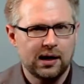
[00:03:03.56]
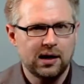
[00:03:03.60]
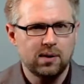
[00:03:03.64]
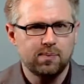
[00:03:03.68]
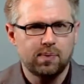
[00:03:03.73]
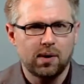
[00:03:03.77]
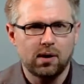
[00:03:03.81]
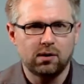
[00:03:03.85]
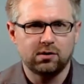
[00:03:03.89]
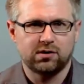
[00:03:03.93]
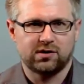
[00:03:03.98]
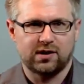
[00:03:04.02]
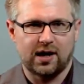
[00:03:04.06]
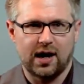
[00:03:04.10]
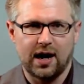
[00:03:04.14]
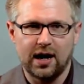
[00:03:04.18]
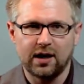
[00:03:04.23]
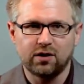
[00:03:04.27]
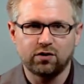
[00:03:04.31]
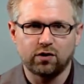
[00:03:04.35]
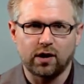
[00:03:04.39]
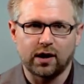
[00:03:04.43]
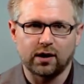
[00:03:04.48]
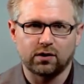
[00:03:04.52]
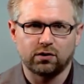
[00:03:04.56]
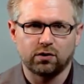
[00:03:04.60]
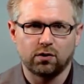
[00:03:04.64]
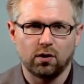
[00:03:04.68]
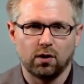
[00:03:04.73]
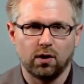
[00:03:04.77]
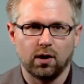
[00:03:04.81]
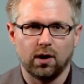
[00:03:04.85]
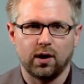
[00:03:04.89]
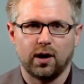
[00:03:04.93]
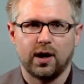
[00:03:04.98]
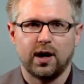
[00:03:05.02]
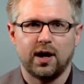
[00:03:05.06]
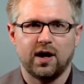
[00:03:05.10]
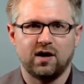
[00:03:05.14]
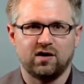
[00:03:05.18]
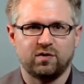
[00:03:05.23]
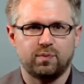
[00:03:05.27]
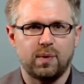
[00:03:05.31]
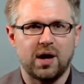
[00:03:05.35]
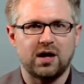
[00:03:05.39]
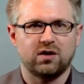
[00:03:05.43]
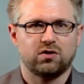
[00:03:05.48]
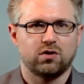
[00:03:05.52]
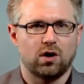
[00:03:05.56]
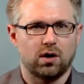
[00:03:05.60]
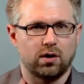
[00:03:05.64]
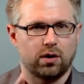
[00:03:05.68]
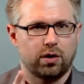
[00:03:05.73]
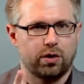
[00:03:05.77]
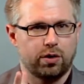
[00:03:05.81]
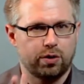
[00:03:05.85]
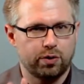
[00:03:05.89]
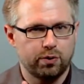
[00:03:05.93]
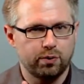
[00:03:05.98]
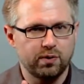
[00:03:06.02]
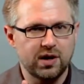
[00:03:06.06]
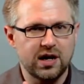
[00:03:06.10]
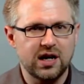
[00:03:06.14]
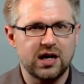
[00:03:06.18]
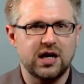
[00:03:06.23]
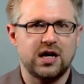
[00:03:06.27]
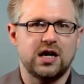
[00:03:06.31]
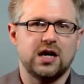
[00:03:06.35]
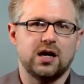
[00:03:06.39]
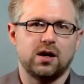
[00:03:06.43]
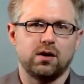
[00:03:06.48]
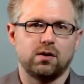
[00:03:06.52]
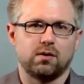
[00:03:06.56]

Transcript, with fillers: Any post edge rank score is based on three key